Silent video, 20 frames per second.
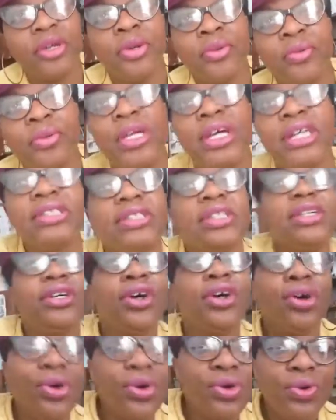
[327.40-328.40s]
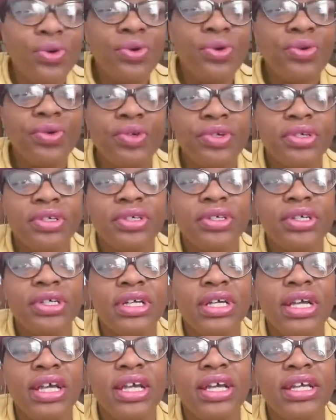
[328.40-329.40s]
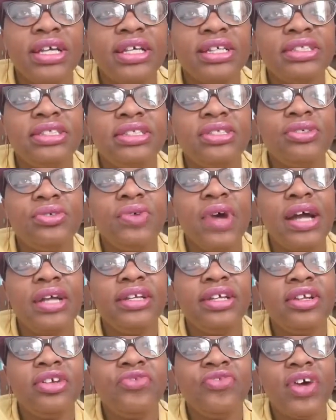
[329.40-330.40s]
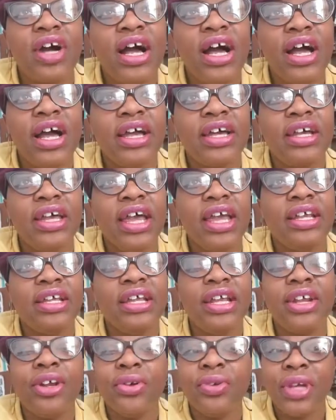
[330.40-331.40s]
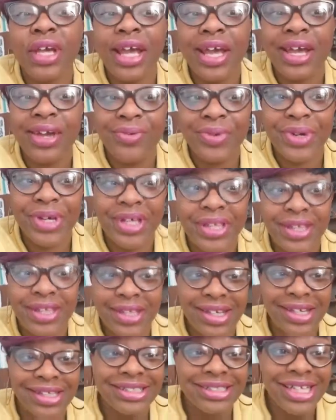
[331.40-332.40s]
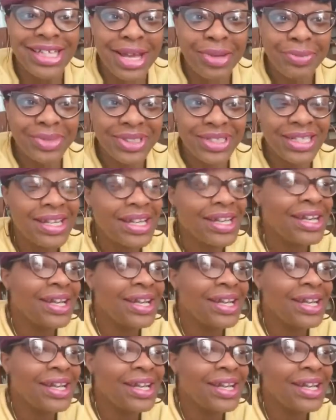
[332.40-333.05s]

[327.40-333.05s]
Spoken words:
because the goal is to identify and get okay with, accept